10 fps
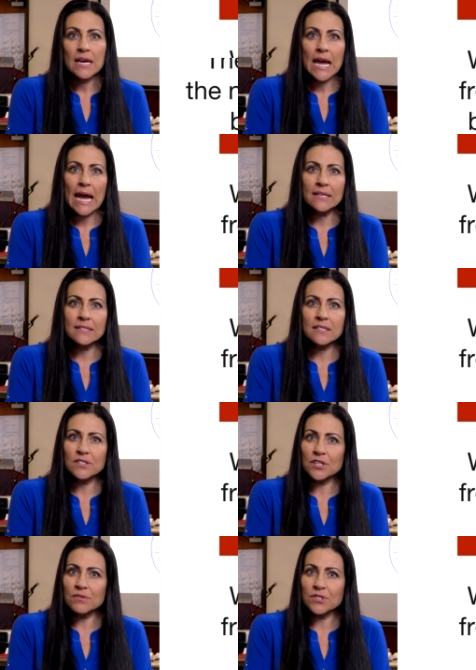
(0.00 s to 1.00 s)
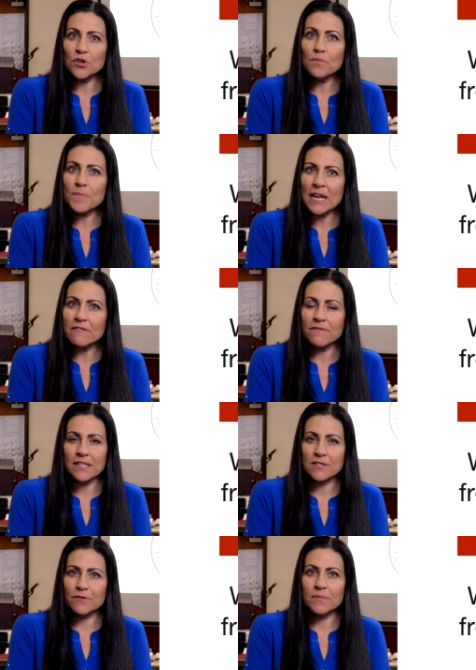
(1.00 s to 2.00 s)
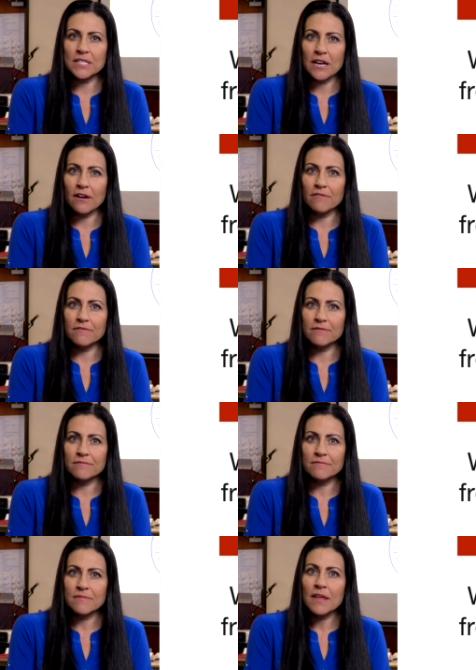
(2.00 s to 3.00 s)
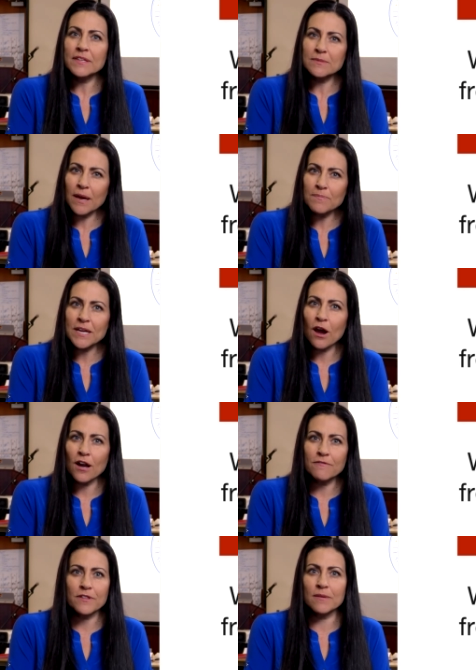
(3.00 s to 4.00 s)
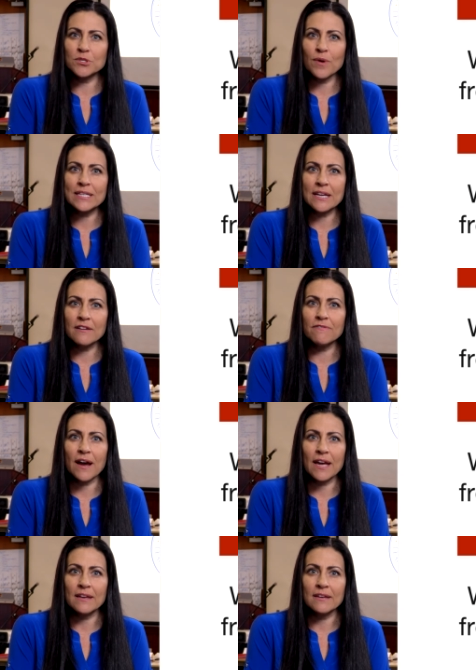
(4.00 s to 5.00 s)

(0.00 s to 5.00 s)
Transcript: Ask the students who benefits from the tariff. This might be hard for them to identify.